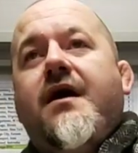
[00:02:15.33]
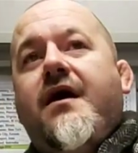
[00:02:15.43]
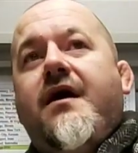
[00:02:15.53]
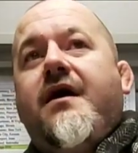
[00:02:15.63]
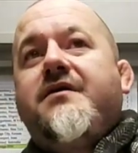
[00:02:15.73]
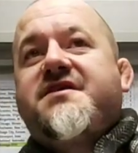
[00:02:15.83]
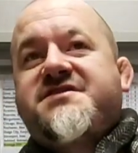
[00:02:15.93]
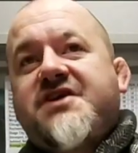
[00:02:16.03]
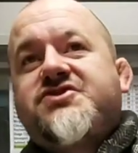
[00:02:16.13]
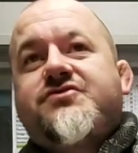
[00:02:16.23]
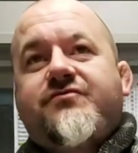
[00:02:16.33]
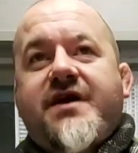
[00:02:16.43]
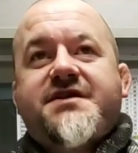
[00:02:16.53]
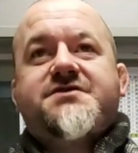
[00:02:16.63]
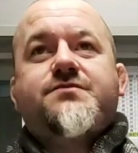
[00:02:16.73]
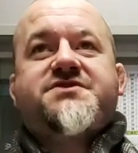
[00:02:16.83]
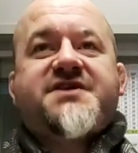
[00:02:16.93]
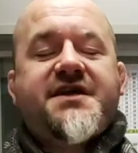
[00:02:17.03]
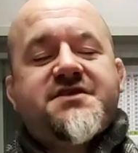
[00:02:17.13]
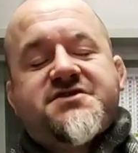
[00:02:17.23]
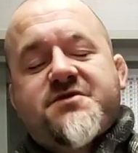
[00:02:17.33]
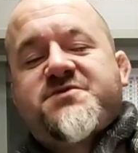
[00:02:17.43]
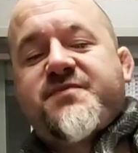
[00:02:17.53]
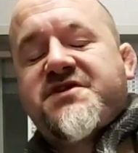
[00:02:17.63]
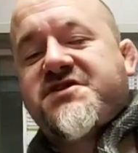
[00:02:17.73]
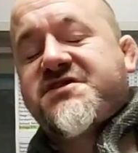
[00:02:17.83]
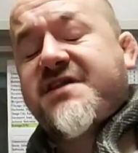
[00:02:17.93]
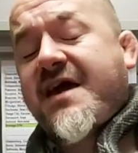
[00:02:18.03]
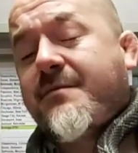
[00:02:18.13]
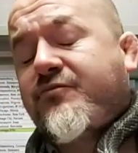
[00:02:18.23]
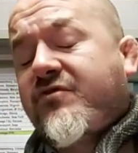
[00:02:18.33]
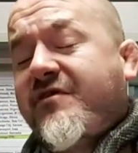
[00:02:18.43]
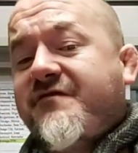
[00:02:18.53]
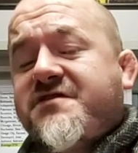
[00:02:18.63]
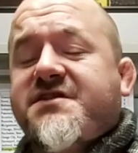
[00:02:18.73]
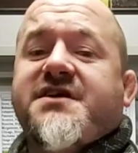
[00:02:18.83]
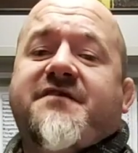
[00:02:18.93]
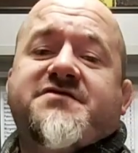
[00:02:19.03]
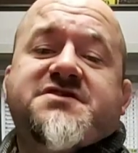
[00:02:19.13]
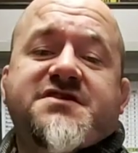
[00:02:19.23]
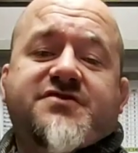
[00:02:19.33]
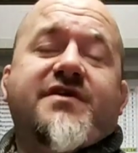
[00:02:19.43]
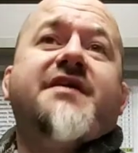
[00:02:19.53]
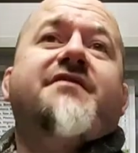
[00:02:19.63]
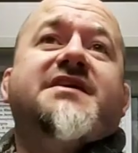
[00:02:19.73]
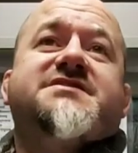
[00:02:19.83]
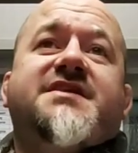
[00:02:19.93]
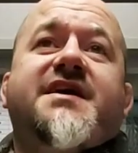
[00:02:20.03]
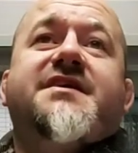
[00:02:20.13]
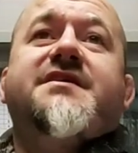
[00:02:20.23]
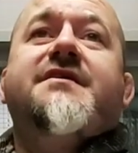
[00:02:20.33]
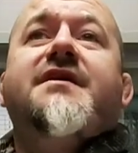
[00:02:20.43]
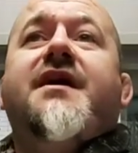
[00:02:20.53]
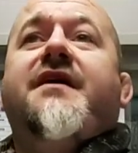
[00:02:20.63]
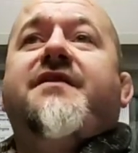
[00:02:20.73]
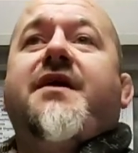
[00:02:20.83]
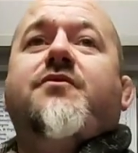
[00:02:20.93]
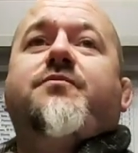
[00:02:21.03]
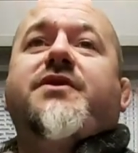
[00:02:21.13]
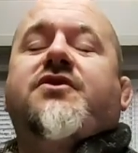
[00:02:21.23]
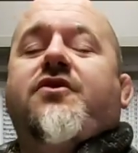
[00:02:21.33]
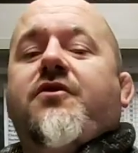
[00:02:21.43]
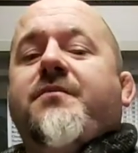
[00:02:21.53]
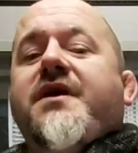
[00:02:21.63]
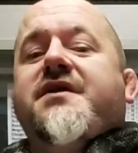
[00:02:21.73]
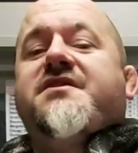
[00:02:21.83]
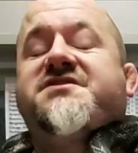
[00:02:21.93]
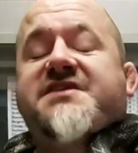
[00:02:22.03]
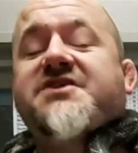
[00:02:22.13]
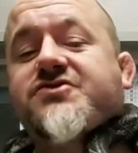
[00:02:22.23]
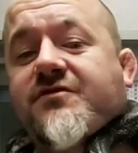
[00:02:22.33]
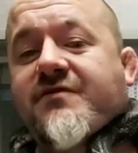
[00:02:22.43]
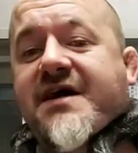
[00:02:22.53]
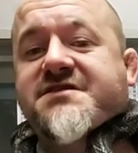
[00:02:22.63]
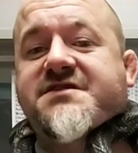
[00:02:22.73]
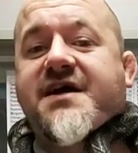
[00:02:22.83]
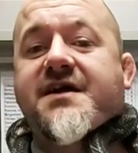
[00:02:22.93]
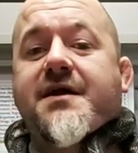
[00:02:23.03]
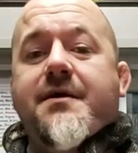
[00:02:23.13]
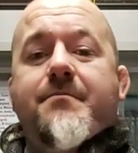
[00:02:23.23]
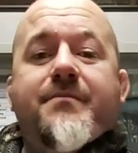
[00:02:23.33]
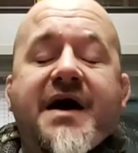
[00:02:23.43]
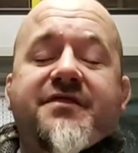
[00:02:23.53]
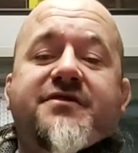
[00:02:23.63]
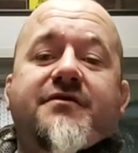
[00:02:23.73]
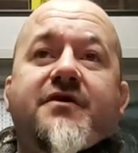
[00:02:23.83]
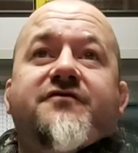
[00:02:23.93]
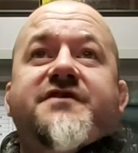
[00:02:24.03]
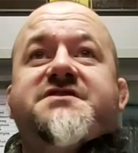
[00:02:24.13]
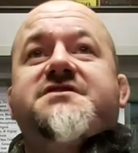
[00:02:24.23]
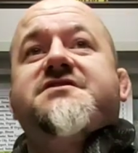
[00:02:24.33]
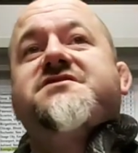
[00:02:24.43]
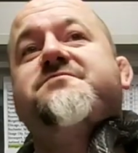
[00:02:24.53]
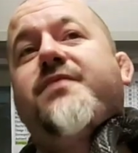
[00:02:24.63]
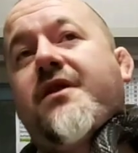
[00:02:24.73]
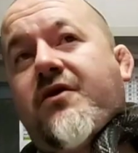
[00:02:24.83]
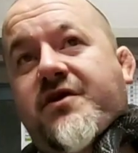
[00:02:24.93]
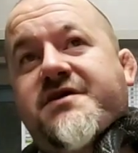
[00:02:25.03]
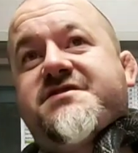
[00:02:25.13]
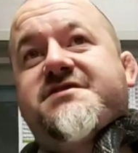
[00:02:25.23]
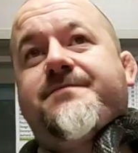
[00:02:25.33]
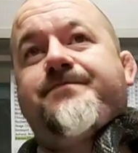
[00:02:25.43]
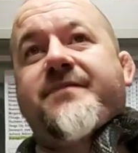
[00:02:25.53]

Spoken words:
The central race would take the subspecies name previously given to the grey rat snake, and they would become the central rat snake, Pantherophis spiloides.